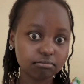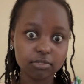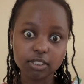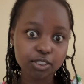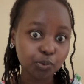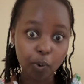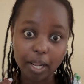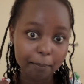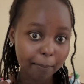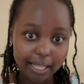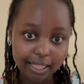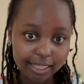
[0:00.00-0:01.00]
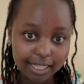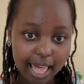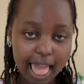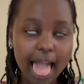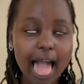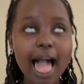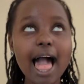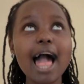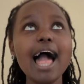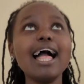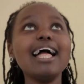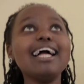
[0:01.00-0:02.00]
just 1 month.
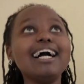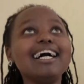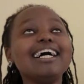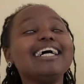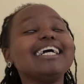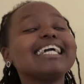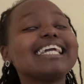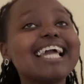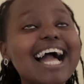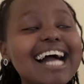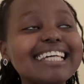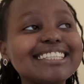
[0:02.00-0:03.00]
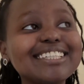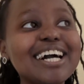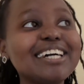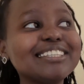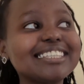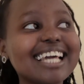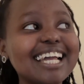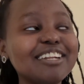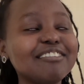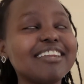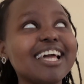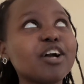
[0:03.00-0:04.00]
Yeah, so I was kind
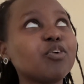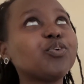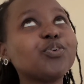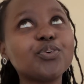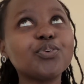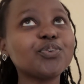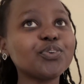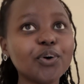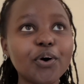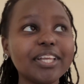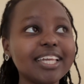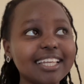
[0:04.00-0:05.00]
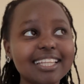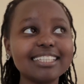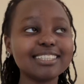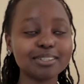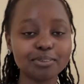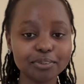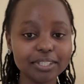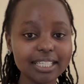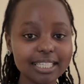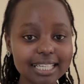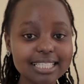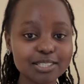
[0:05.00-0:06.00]
of like, okay, that's
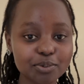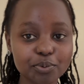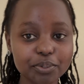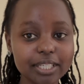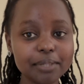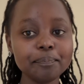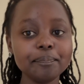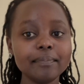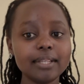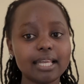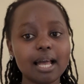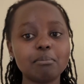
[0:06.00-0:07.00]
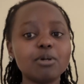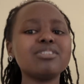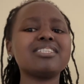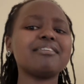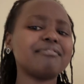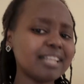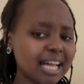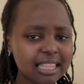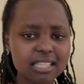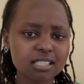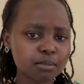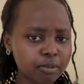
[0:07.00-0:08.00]
good. Yeah, because they've
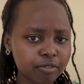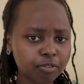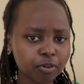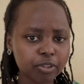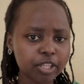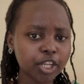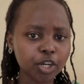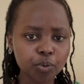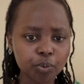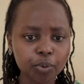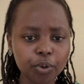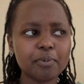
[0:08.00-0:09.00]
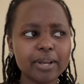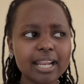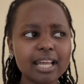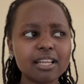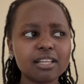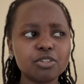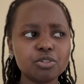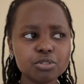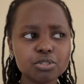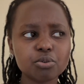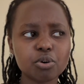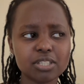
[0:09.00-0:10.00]
done this before, they know. When I
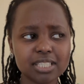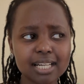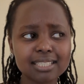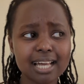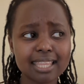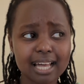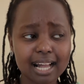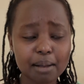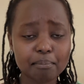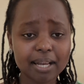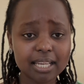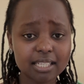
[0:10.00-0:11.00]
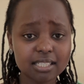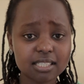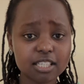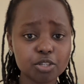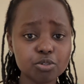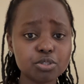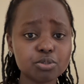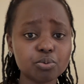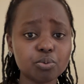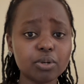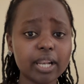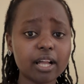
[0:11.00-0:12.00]
used to contact other companies, they used
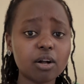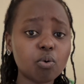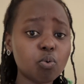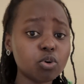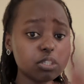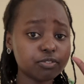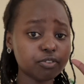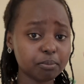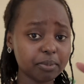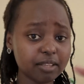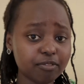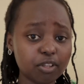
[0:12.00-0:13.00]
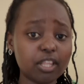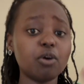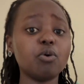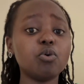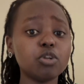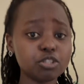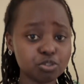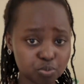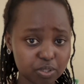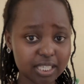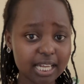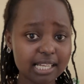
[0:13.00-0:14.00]
to like quote for me for the whole
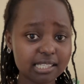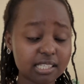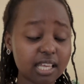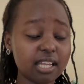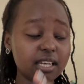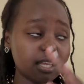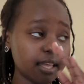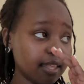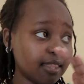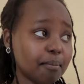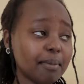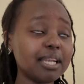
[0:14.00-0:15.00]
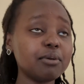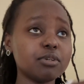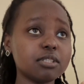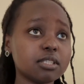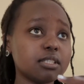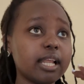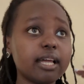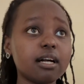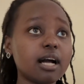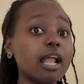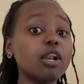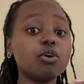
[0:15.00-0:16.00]
2 years, and the money was
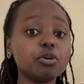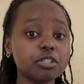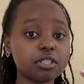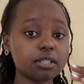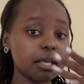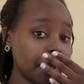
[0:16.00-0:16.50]
like a lot.